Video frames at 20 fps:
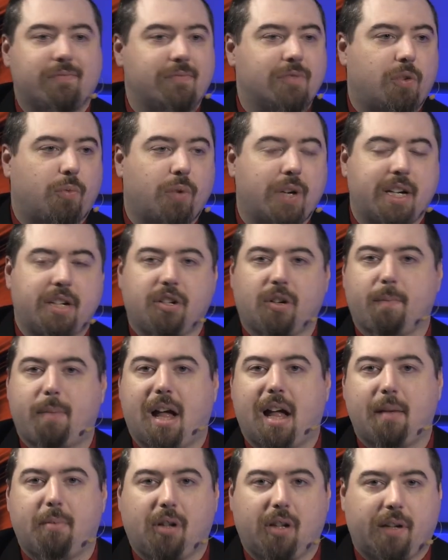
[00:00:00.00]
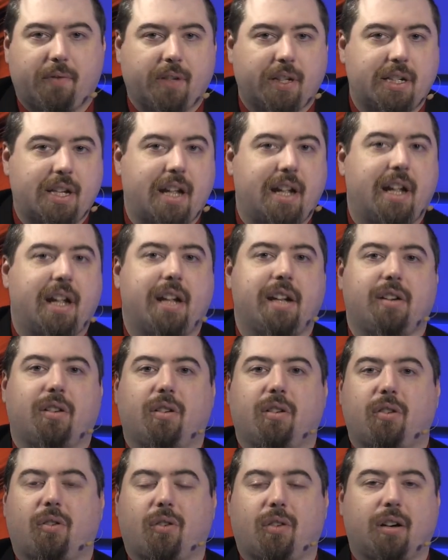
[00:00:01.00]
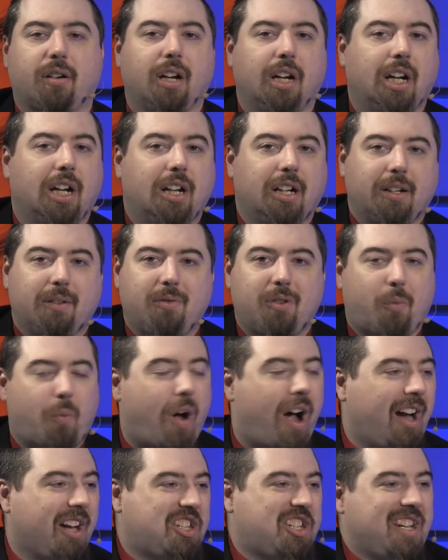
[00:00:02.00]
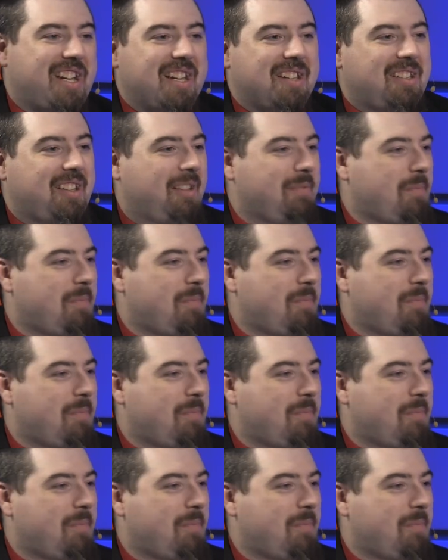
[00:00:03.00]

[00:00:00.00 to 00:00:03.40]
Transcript: reading your Bible every day or watching Into